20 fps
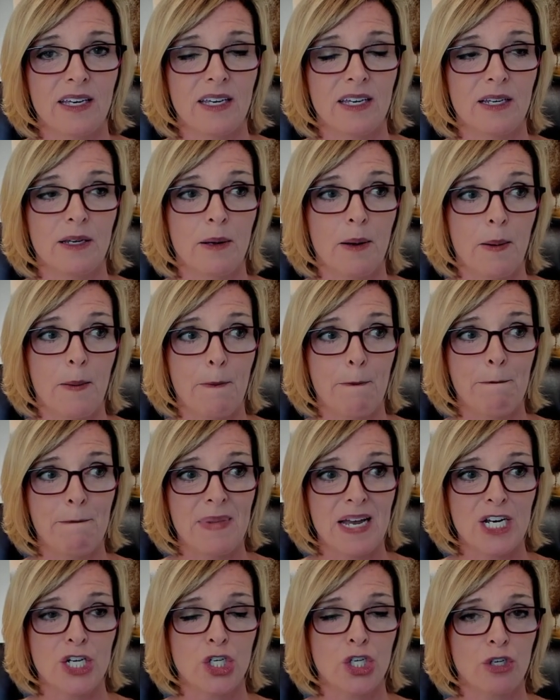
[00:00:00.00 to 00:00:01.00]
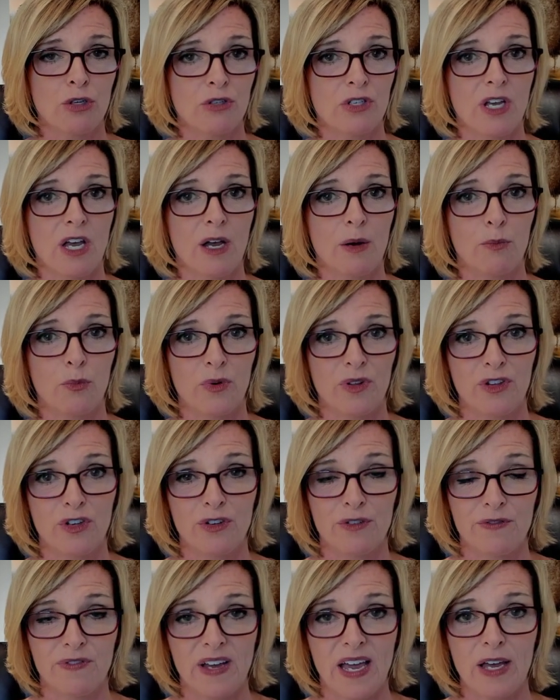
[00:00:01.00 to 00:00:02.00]
it measures up with
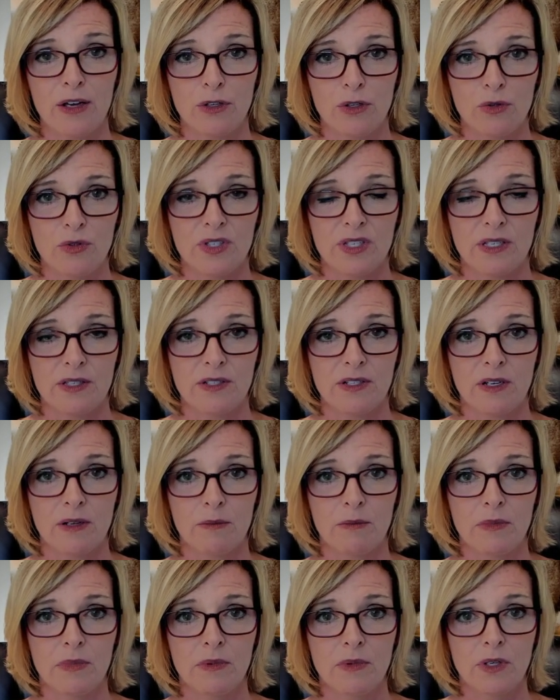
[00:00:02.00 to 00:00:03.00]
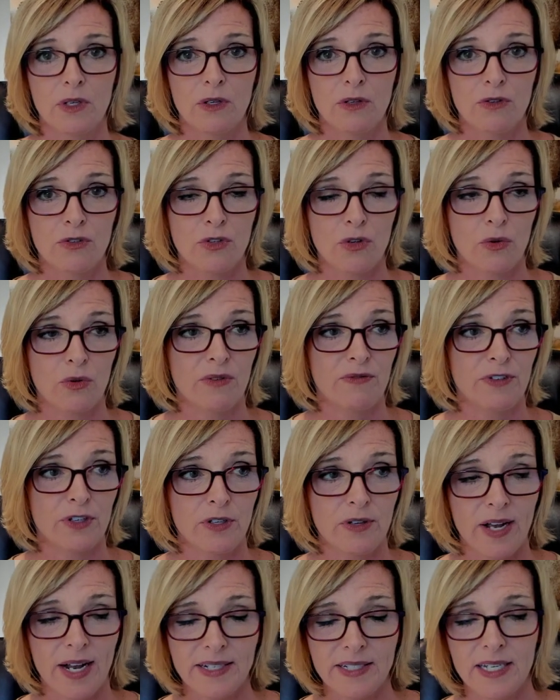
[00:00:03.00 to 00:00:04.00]
your value system so if
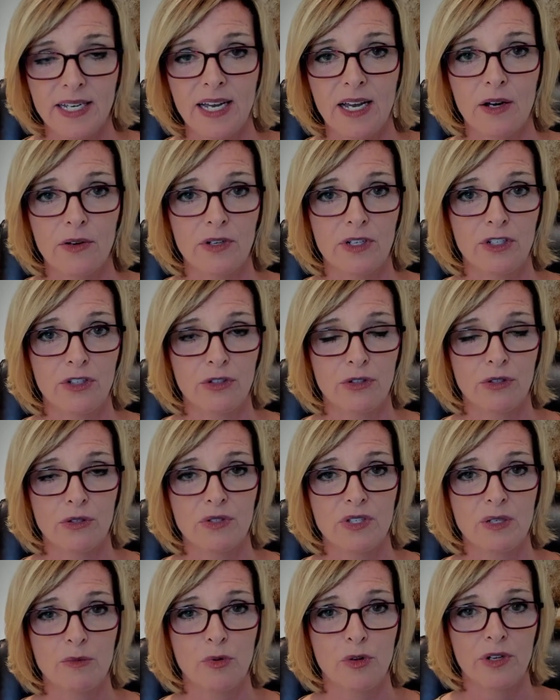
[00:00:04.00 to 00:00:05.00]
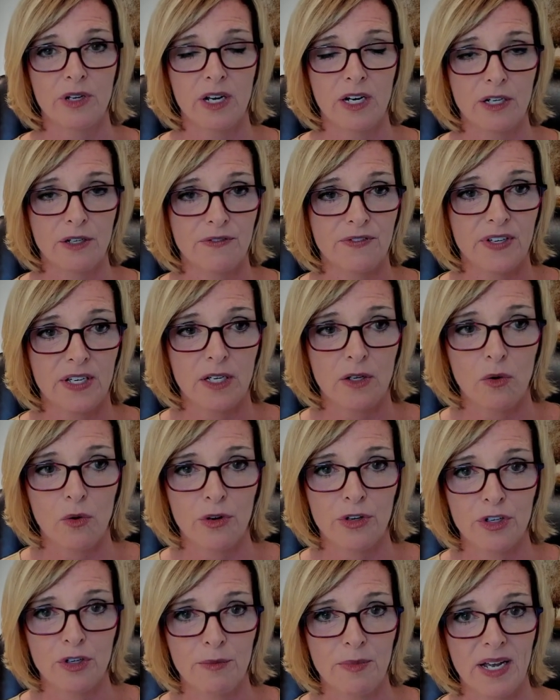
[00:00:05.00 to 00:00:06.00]
you're acting out and you're using pornography
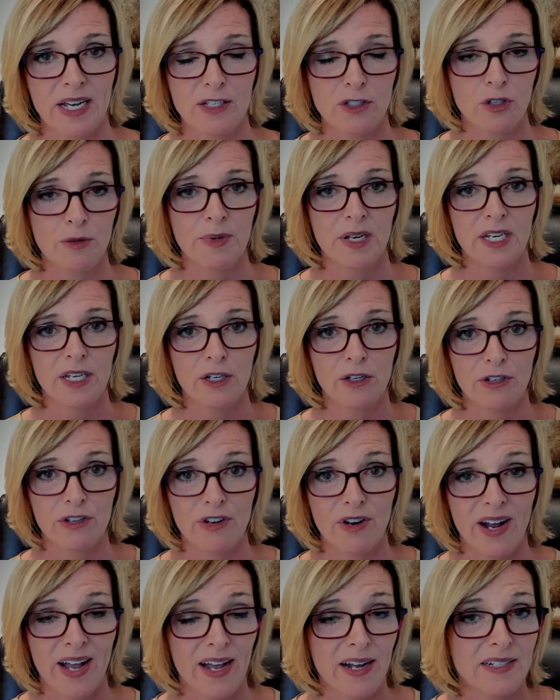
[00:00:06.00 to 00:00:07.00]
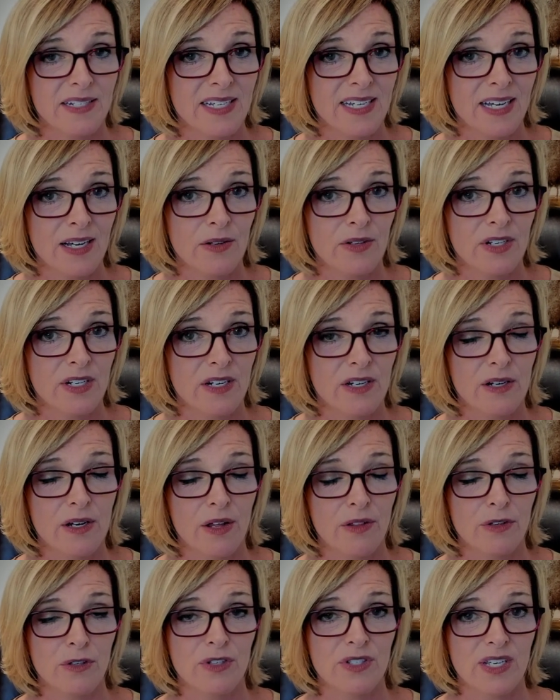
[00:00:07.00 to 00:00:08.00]
or you're masturbating or you're acting out in
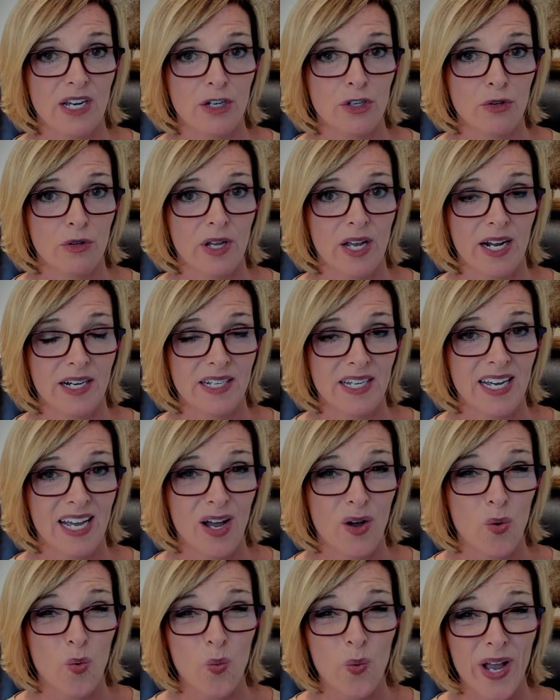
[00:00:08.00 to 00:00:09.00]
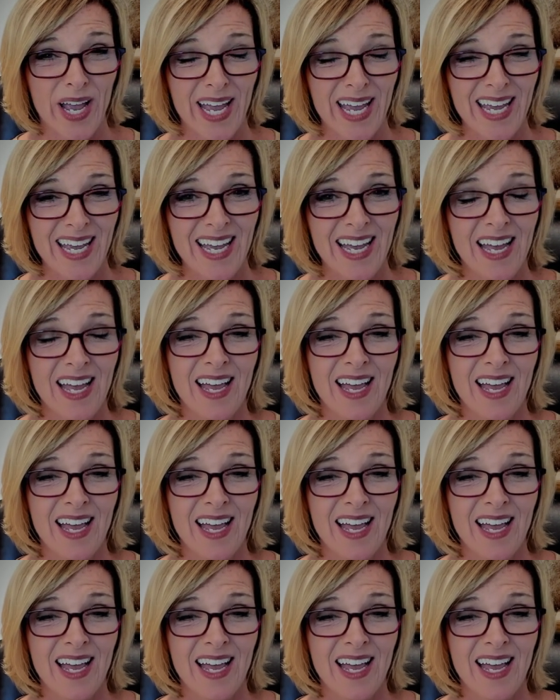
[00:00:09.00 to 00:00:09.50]
another sexual acting out way,